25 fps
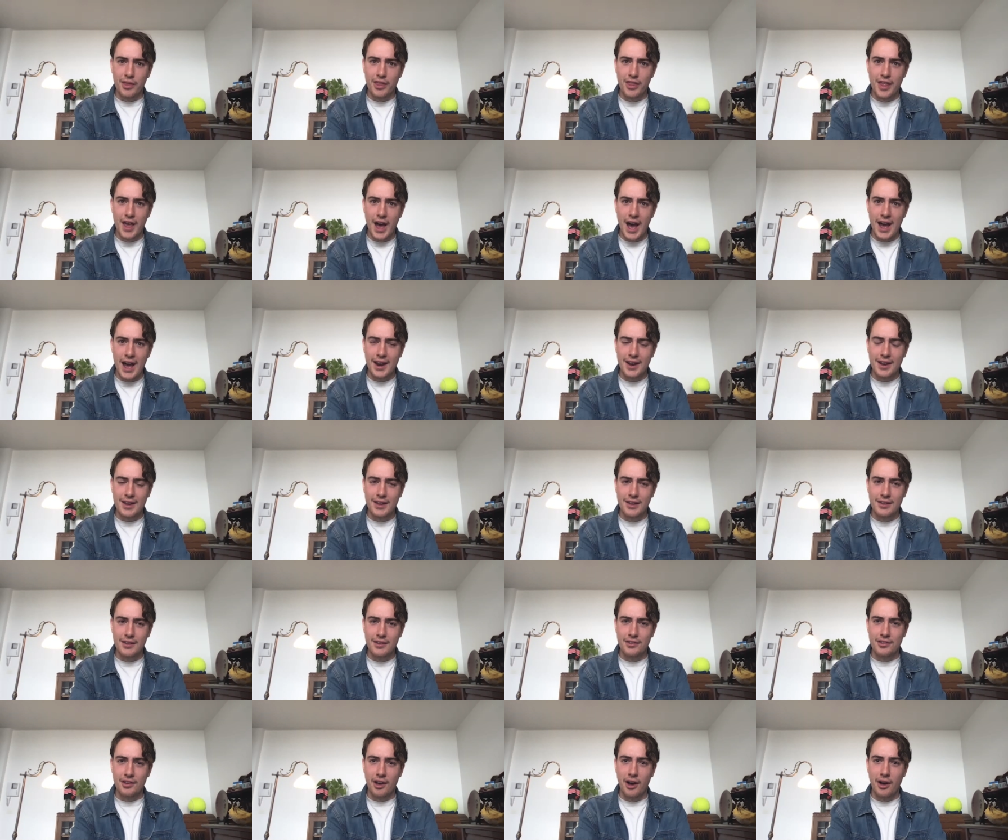that
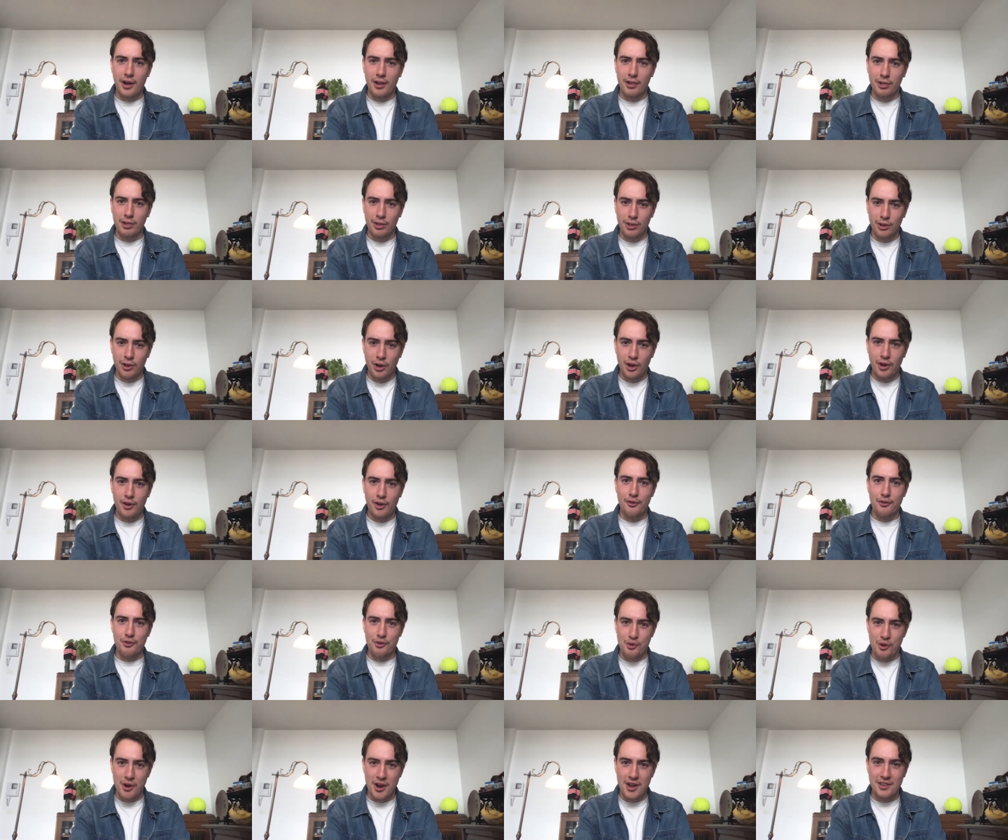is a lot
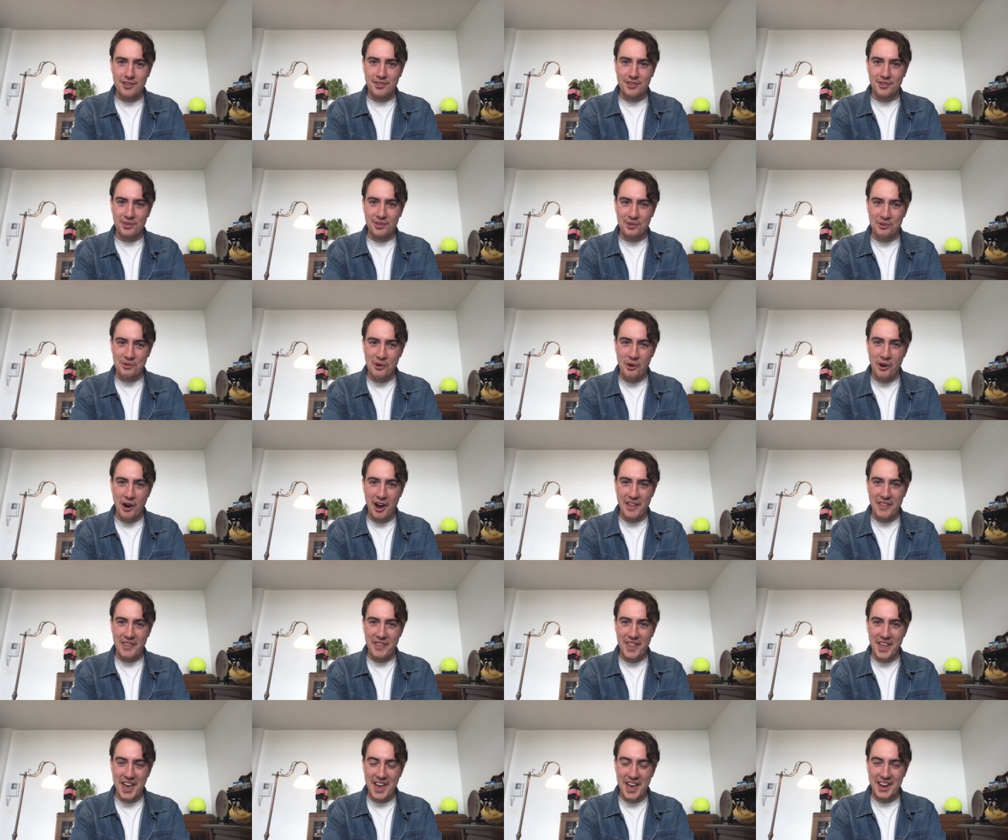of reasons right
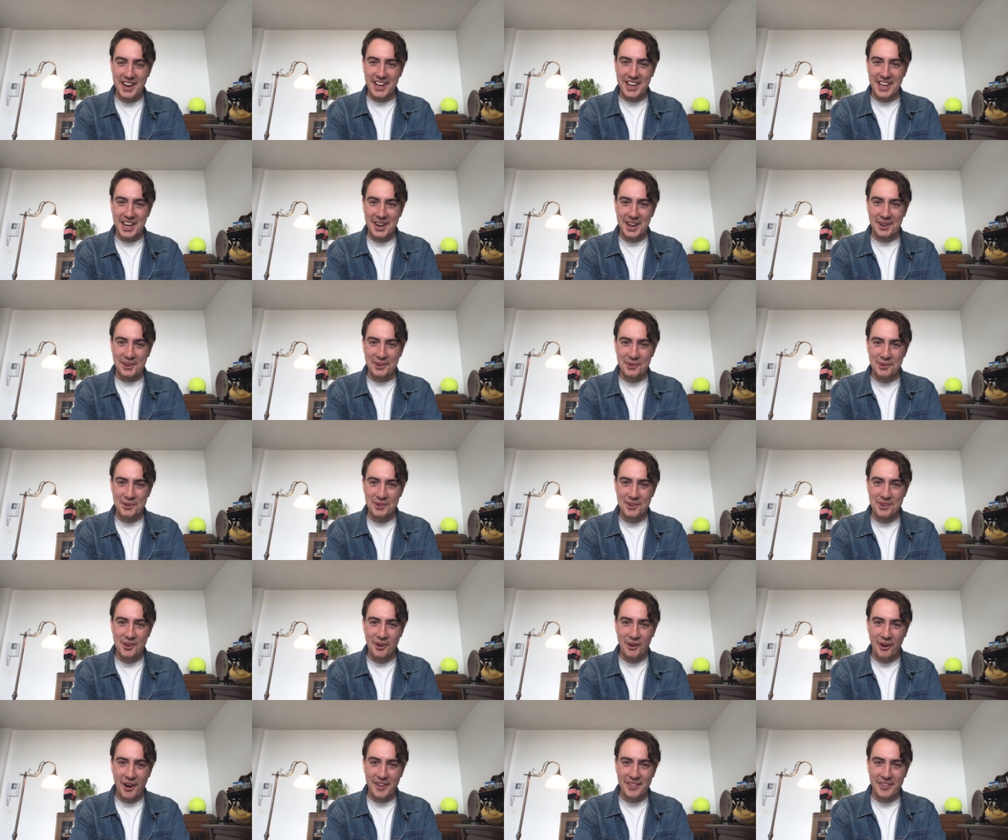there to get a good
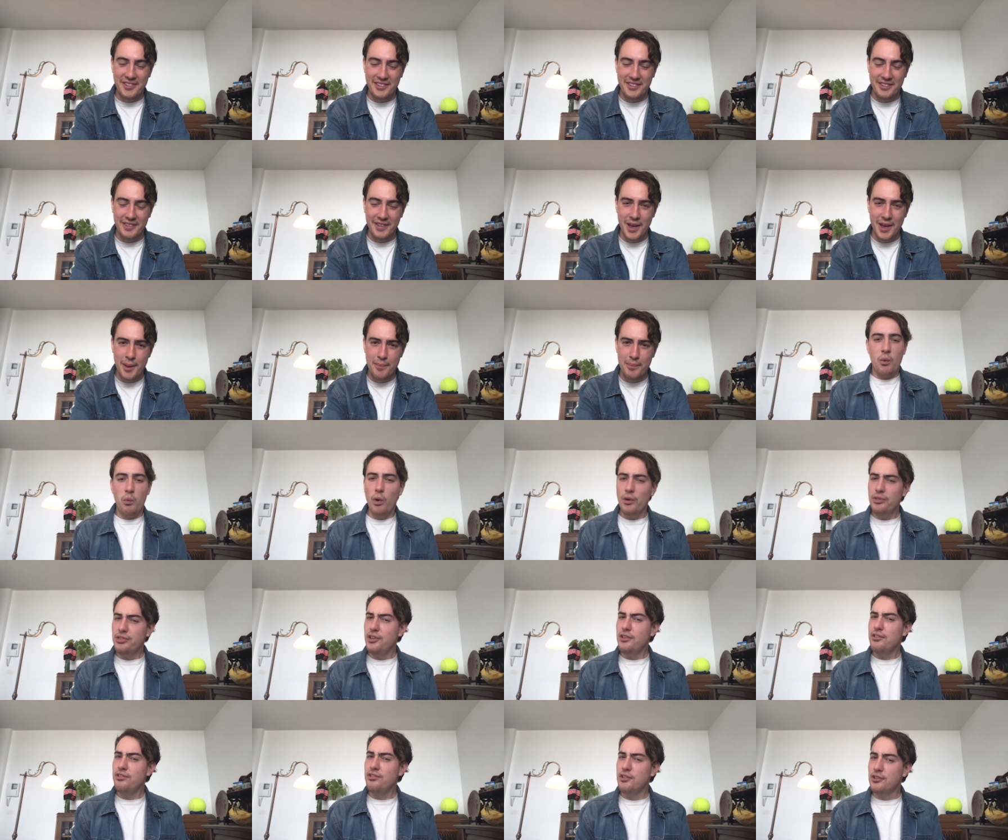night's sleep. What
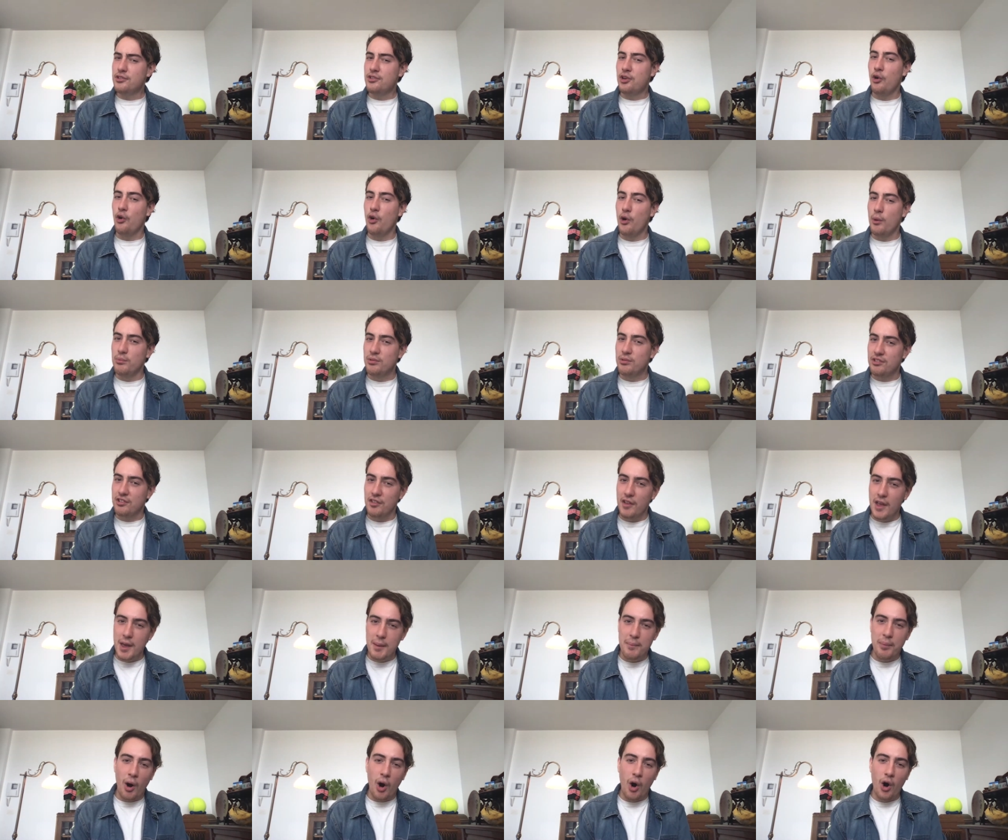does the term
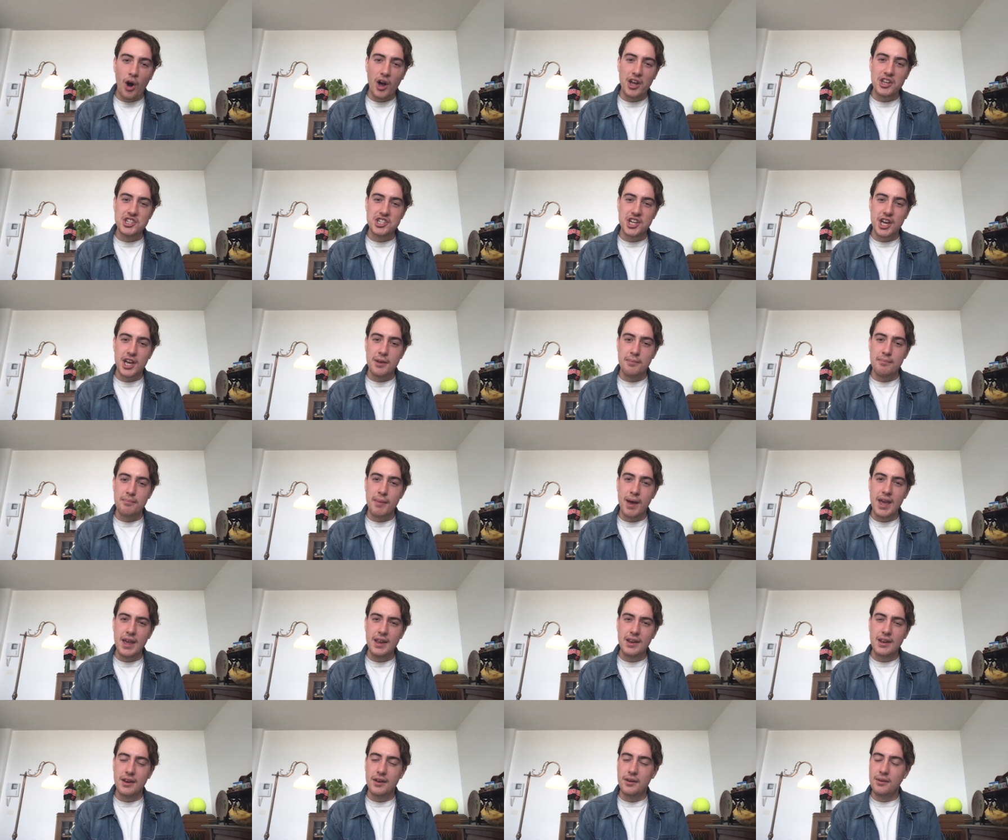sleep hygiene
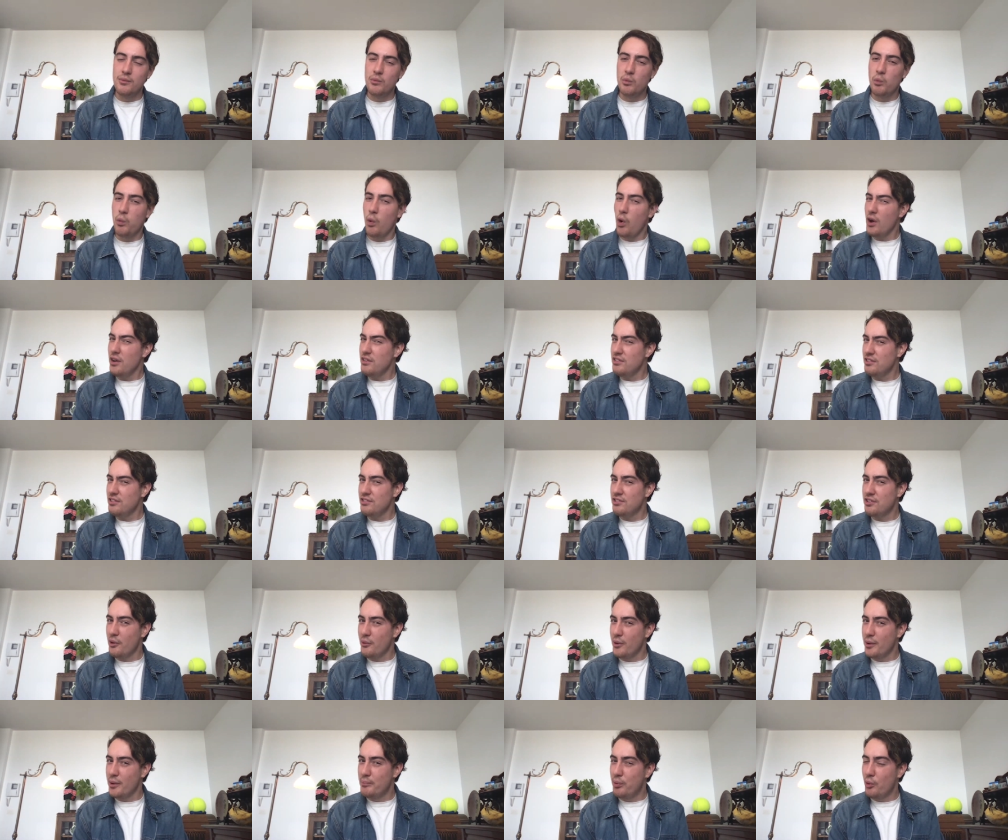mean and why is it
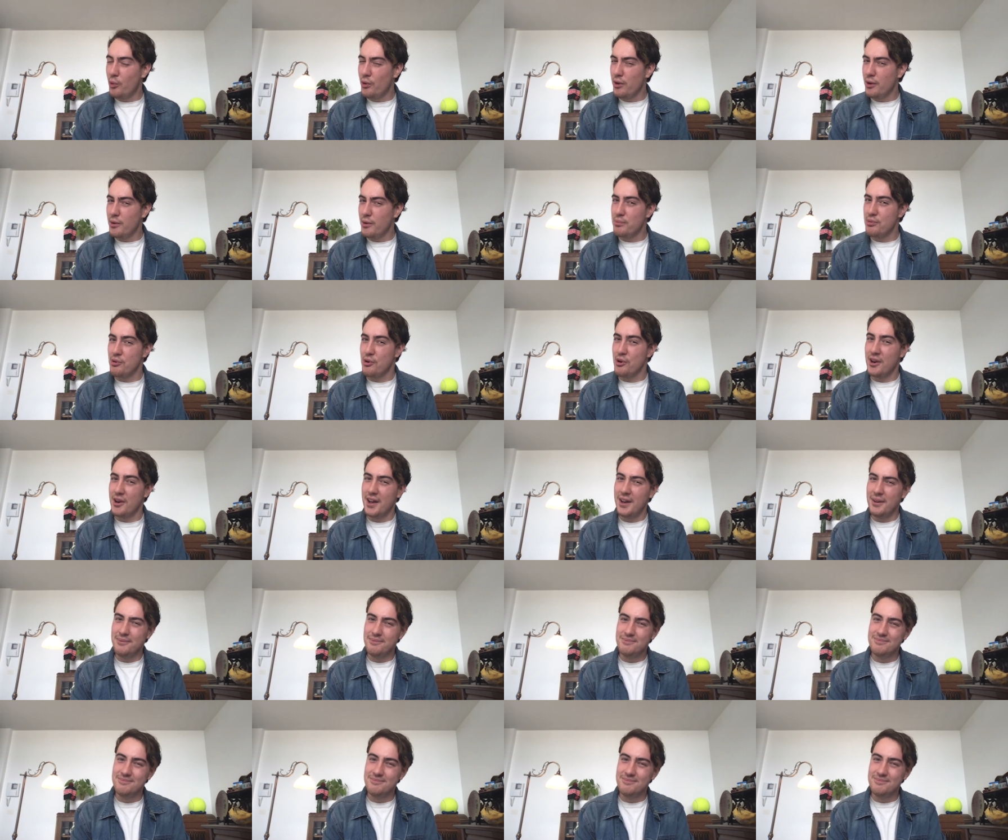so important, Prerna?